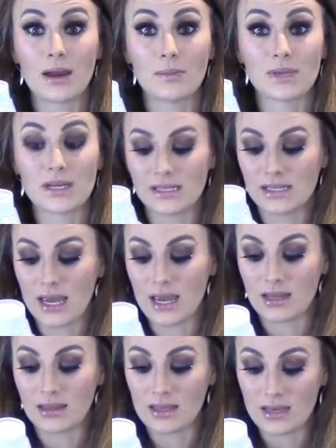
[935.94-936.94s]

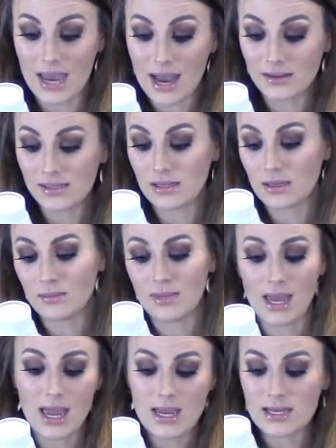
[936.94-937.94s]
contain the calcium,
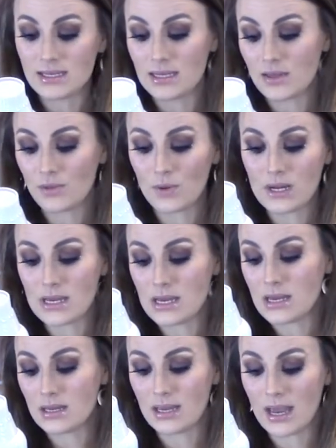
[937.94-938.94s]
the A, D3,
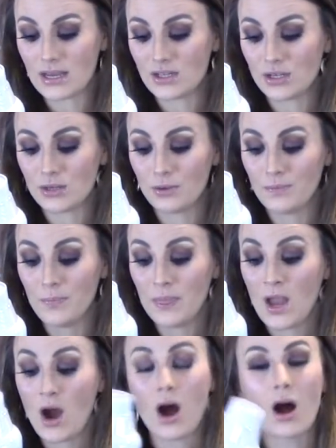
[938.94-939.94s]
E,
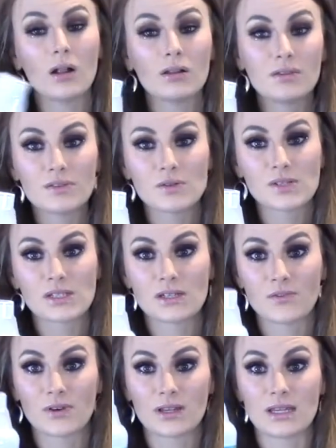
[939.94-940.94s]
K2, all of those
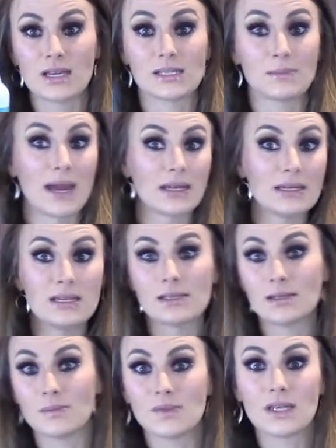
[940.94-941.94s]
different things,
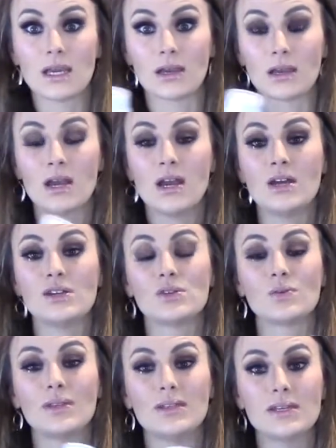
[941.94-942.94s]
magnesium, zinc.
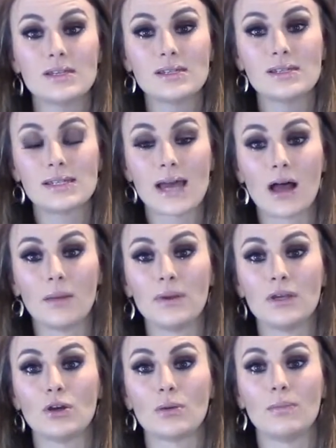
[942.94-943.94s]
So this is
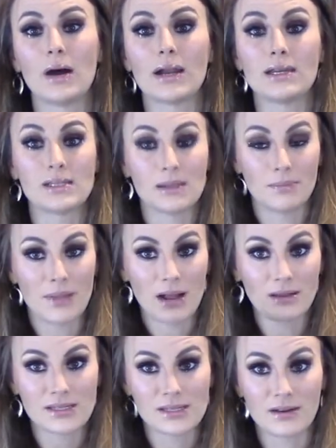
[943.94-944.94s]
helping your body to
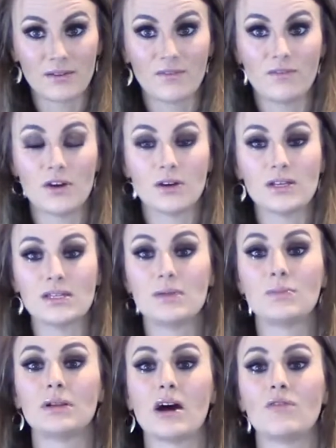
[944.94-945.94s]
balance on a very
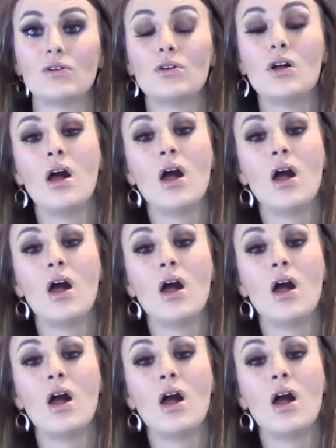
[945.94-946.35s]
deep level,